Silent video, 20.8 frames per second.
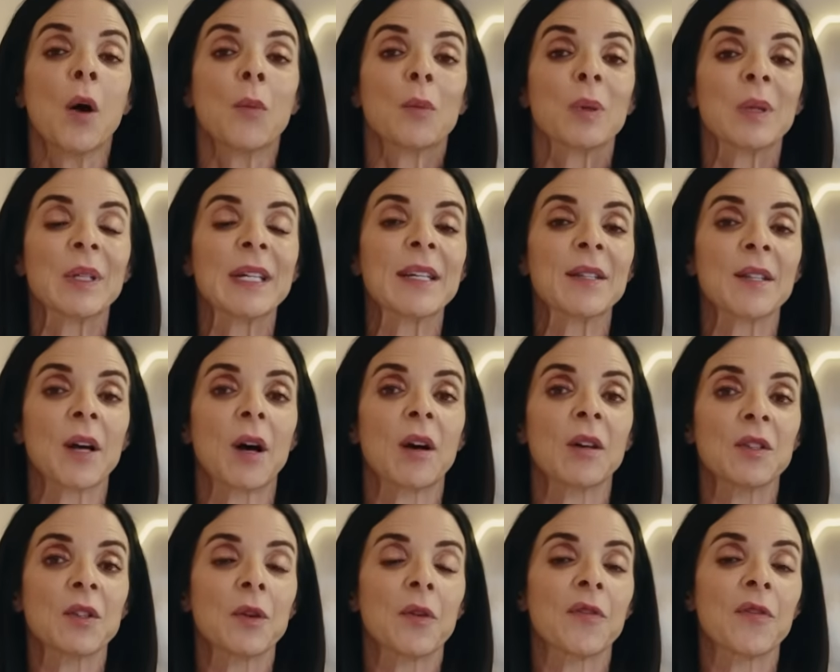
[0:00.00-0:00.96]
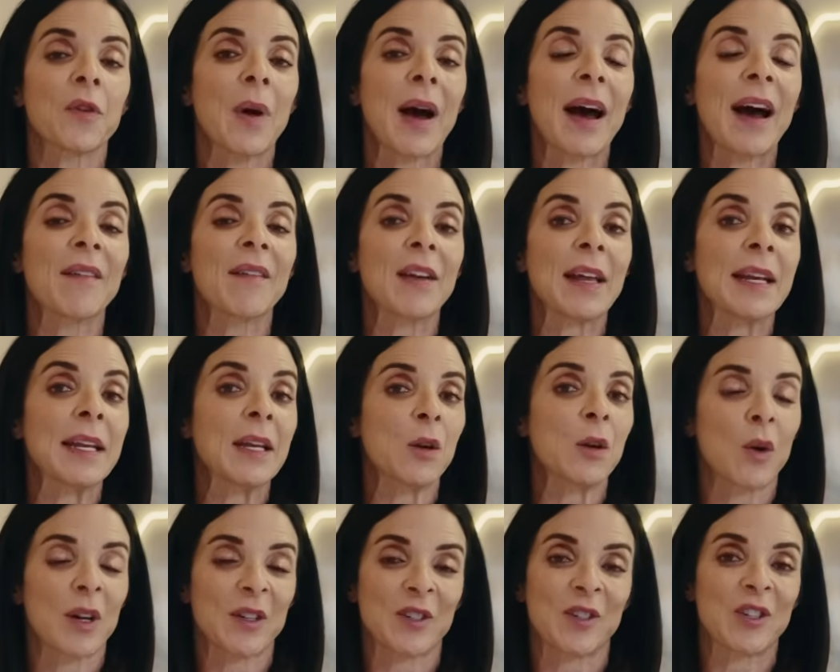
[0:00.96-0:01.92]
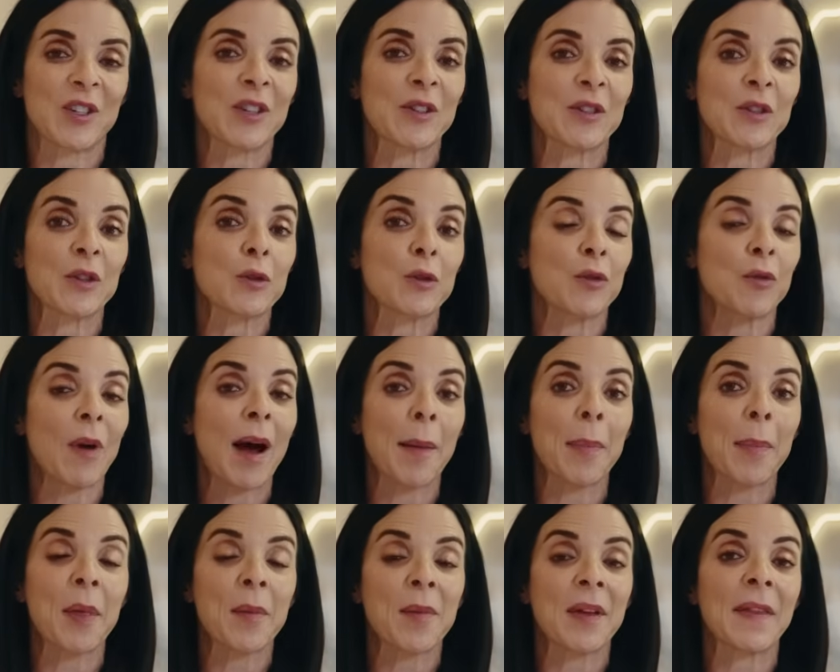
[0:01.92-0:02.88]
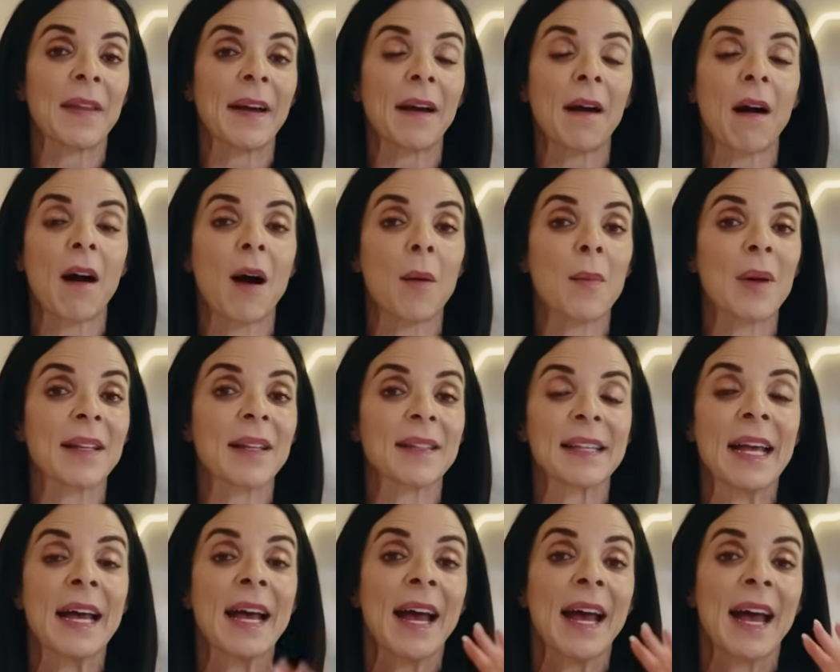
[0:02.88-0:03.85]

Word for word: Please also, if you have any questions, drop them in the comments